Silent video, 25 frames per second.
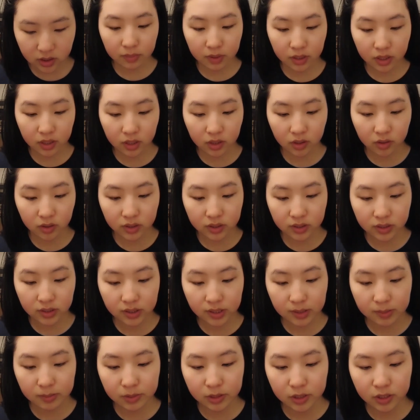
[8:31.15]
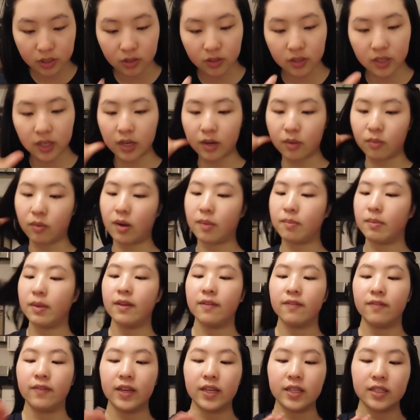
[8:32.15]
I'm gonna go to sleep soon and I want my
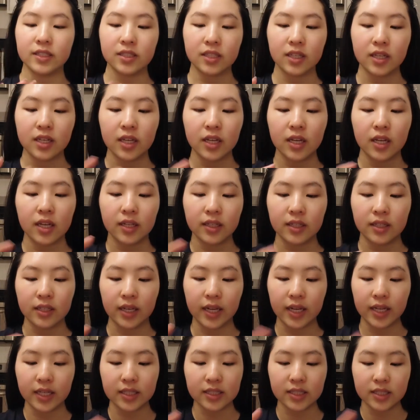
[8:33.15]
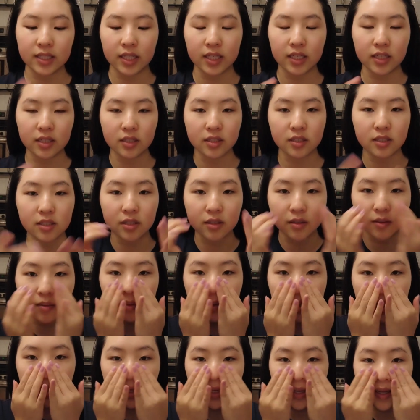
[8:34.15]
face nice and
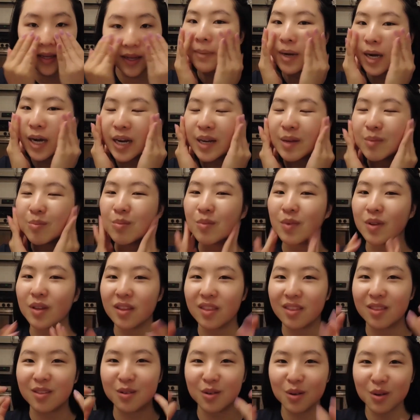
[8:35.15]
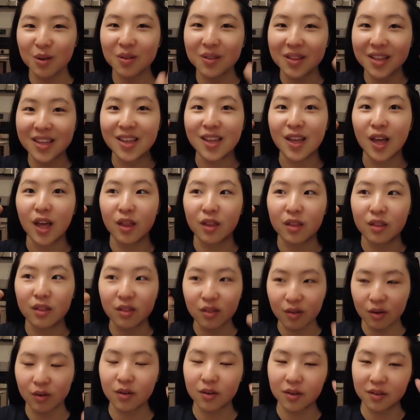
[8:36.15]
dewy. I'm thoroughly
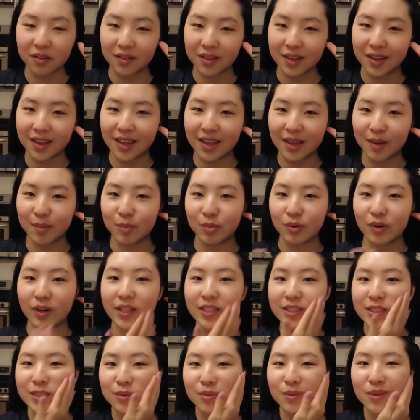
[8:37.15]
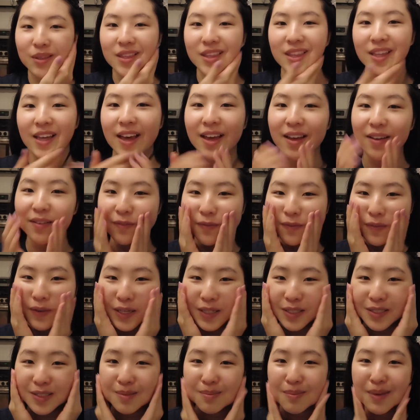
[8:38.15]
impressed with that
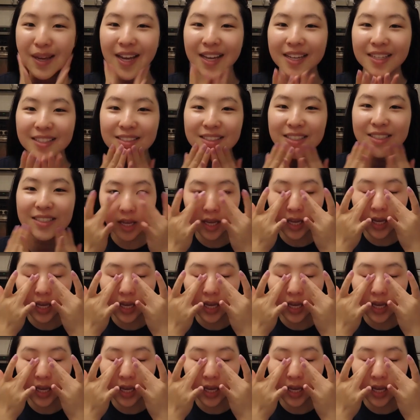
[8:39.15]
face mask.